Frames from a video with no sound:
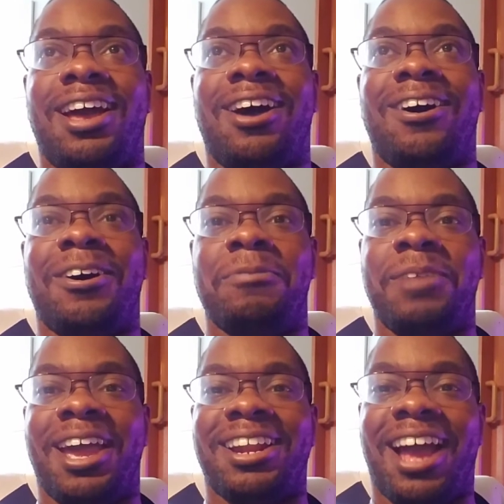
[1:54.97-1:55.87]
Oh
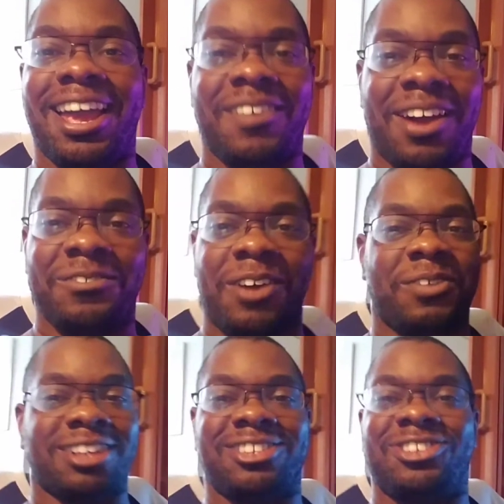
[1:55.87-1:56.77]
man, I, I have
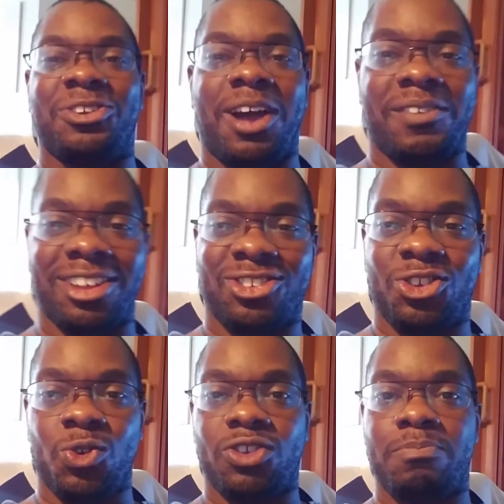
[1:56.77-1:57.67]
got so I've got
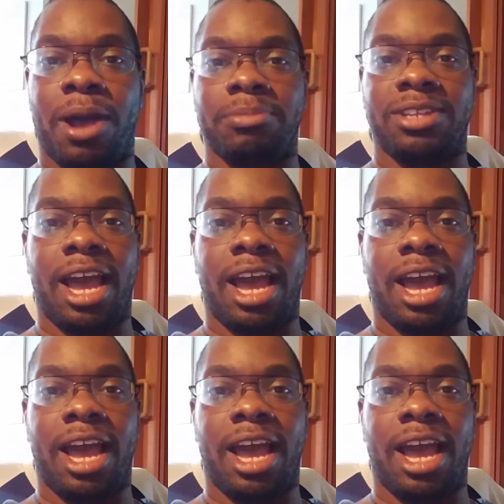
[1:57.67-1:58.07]
goosebumps.